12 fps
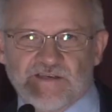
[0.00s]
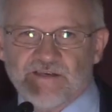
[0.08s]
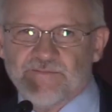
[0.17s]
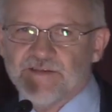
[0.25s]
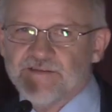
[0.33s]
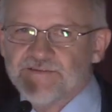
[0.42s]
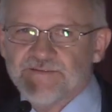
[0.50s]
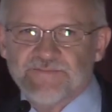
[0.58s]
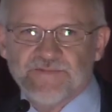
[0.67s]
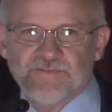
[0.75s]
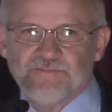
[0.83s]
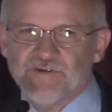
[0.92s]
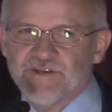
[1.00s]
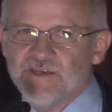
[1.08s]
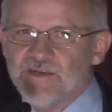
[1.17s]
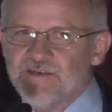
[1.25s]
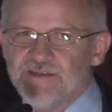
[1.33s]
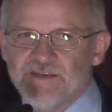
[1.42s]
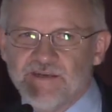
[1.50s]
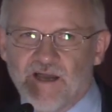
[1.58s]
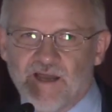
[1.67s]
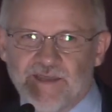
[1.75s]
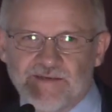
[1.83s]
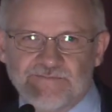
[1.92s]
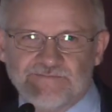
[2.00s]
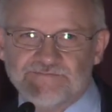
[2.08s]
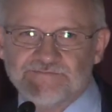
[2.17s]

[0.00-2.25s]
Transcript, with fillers: I mean, you bring in a D9,